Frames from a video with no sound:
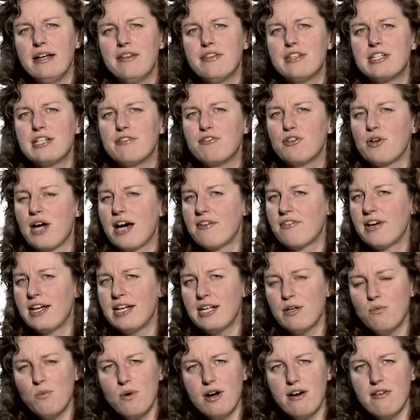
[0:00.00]
that if you have
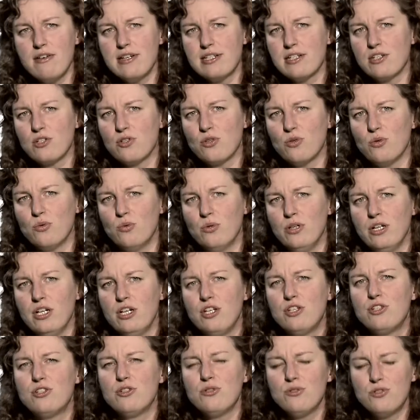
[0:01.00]
any worries at all,
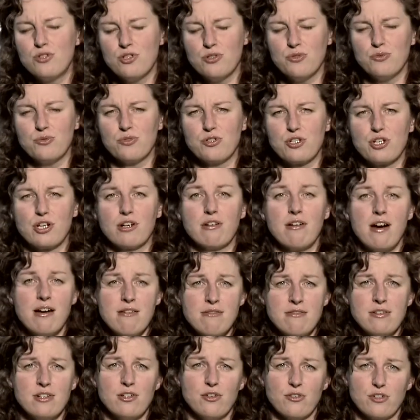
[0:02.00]
do talk to your
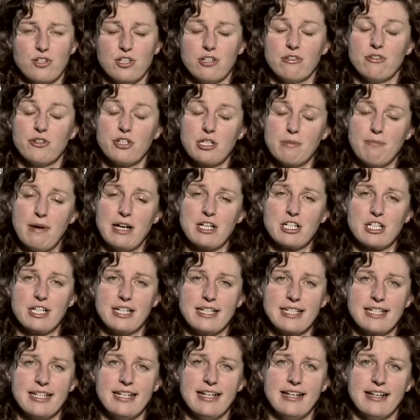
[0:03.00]
own doctor or
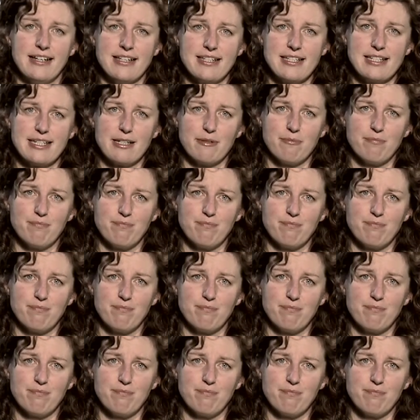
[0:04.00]
specialist nurse.